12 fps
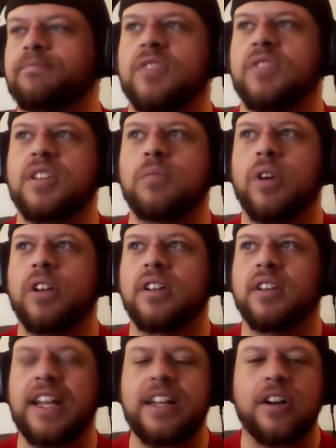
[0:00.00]
somewhat
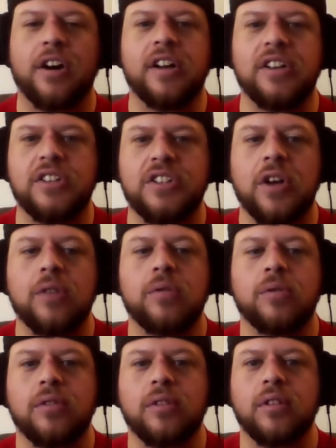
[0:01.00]
lighthearted
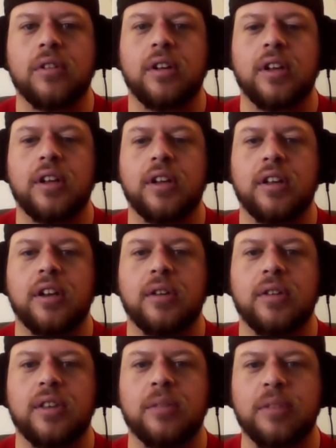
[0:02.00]
tone, in
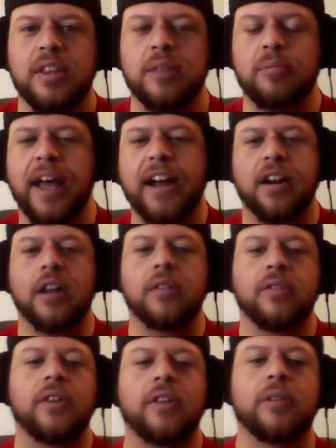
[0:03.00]
the background
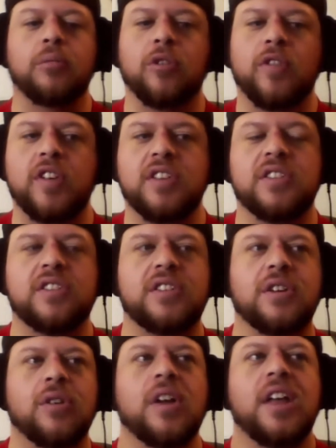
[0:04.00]
of all their movies, and
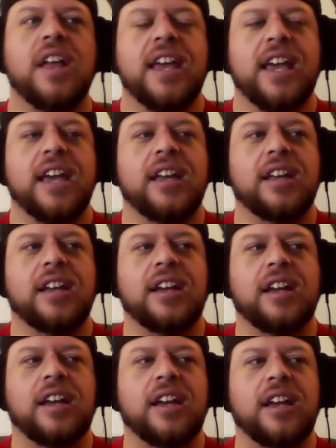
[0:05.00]
so
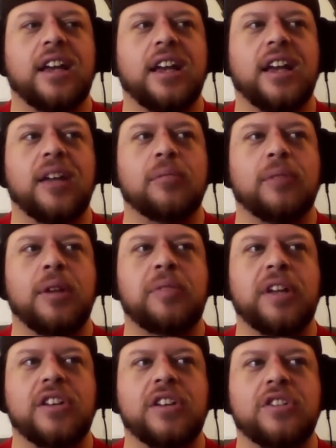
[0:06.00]
it might
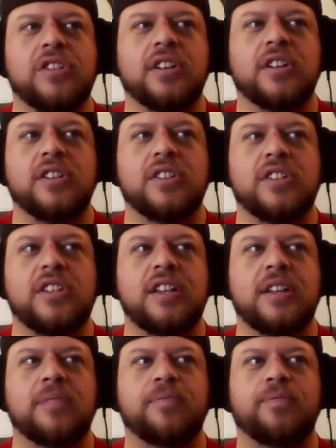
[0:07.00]
be interesting to
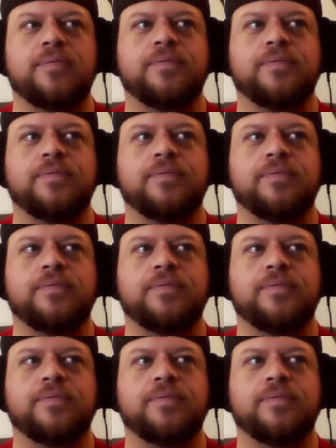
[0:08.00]
see